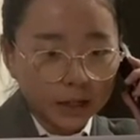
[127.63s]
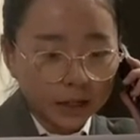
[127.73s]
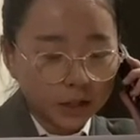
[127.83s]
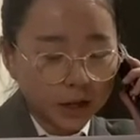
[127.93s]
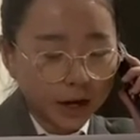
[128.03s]

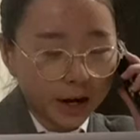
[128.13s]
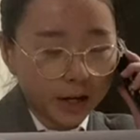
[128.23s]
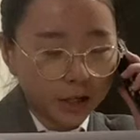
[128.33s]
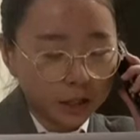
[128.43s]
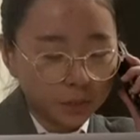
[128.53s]
Is there
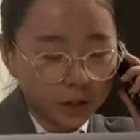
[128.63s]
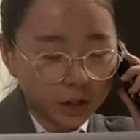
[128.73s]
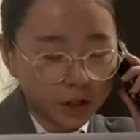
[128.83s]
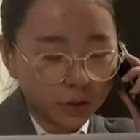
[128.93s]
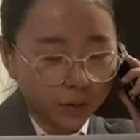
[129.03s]
any
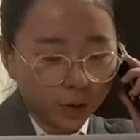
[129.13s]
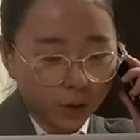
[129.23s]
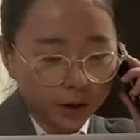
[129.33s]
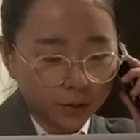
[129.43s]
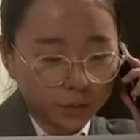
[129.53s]
special
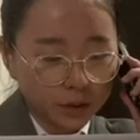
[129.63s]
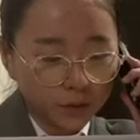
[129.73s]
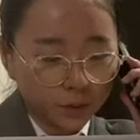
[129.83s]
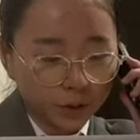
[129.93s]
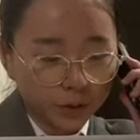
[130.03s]

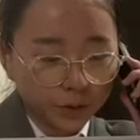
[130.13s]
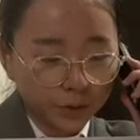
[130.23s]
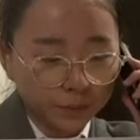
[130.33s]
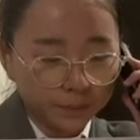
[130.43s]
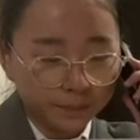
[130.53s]
requirements for the room?